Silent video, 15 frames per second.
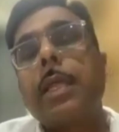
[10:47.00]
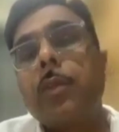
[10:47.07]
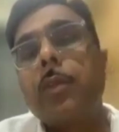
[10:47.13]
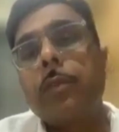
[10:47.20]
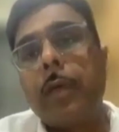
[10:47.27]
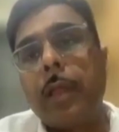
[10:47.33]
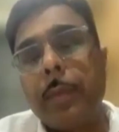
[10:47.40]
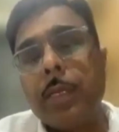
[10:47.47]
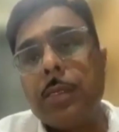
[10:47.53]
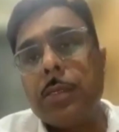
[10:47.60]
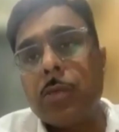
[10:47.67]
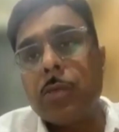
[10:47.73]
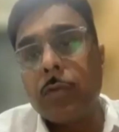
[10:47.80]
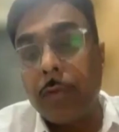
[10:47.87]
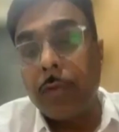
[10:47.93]
Thank you very
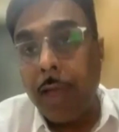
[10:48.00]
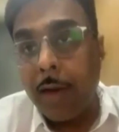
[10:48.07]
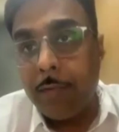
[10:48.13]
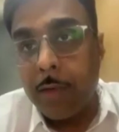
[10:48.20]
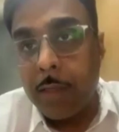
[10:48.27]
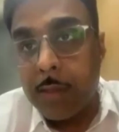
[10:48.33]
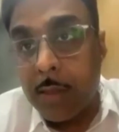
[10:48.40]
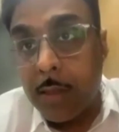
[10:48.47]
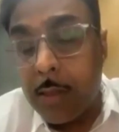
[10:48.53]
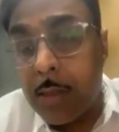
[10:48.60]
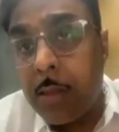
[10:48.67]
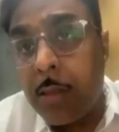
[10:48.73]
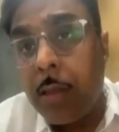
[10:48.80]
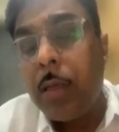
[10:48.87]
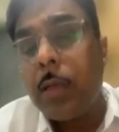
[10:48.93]
much. So we have
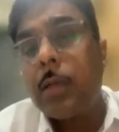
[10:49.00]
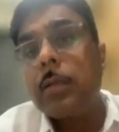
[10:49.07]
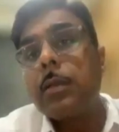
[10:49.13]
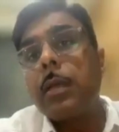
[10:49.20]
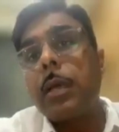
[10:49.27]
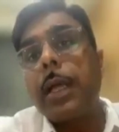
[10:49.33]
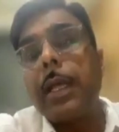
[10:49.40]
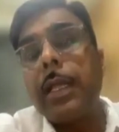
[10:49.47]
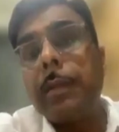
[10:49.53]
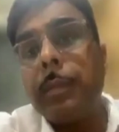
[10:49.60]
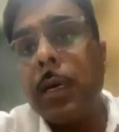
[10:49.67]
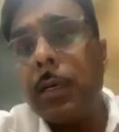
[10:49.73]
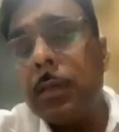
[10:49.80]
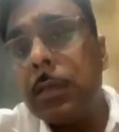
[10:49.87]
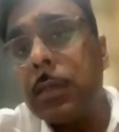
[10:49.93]
discussed the
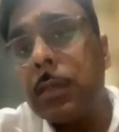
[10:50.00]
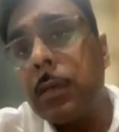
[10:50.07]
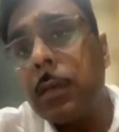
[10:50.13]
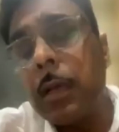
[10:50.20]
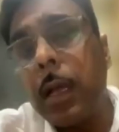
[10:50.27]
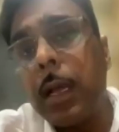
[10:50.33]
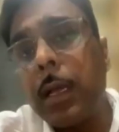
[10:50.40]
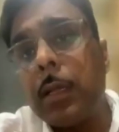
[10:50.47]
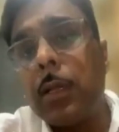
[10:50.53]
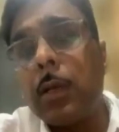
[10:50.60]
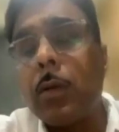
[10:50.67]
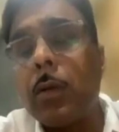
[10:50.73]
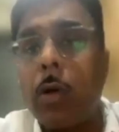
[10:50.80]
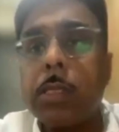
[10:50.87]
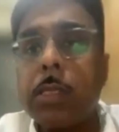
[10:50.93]
edema and the
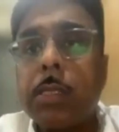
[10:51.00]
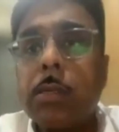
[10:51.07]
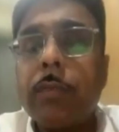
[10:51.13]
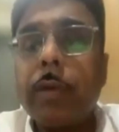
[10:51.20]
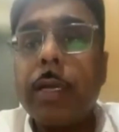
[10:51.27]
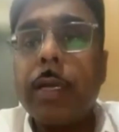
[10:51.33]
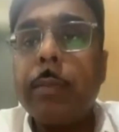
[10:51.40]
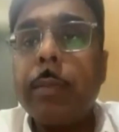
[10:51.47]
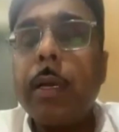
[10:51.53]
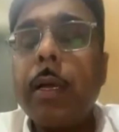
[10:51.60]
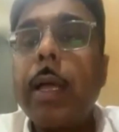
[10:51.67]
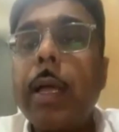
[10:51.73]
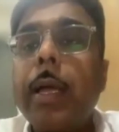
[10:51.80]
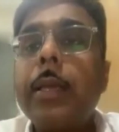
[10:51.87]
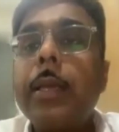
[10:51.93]
causes of edema
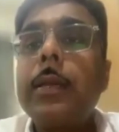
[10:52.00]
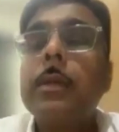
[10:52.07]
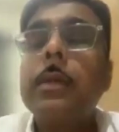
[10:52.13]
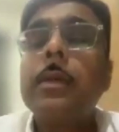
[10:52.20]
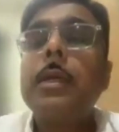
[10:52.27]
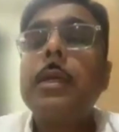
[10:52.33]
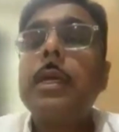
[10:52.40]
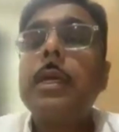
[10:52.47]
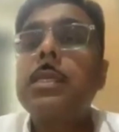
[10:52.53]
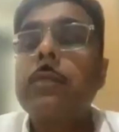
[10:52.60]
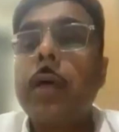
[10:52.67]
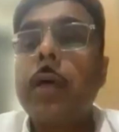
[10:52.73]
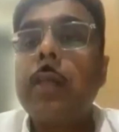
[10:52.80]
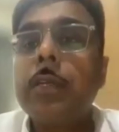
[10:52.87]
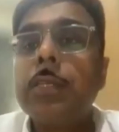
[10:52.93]
and its
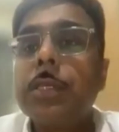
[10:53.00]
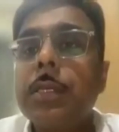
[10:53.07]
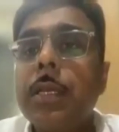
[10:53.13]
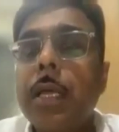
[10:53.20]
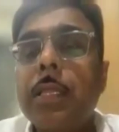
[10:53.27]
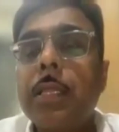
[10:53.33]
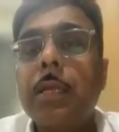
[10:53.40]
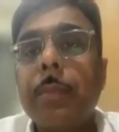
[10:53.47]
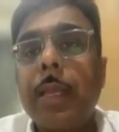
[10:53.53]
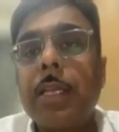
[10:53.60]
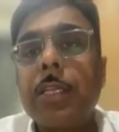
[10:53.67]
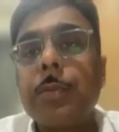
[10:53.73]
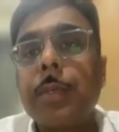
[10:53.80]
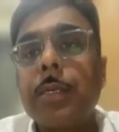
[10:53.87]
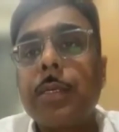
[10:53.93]
evaluation and the
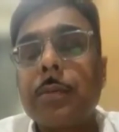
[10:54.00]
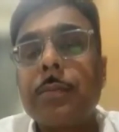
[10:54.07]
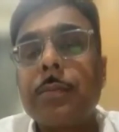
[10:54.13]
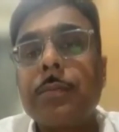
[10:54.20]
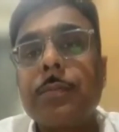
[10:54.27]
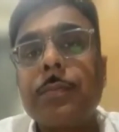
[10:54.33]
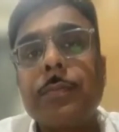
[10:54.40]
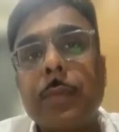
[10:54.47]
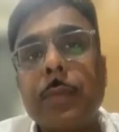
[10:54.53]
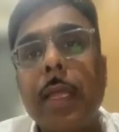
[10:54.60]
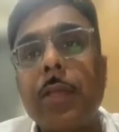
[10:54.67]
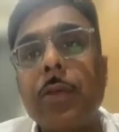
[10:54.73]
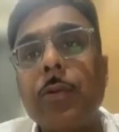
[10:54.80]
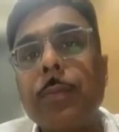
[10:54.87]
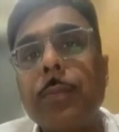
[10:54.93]
management.
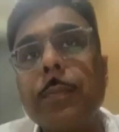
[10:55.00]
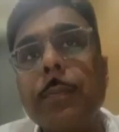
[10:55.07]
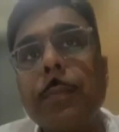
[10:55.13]
Thank you.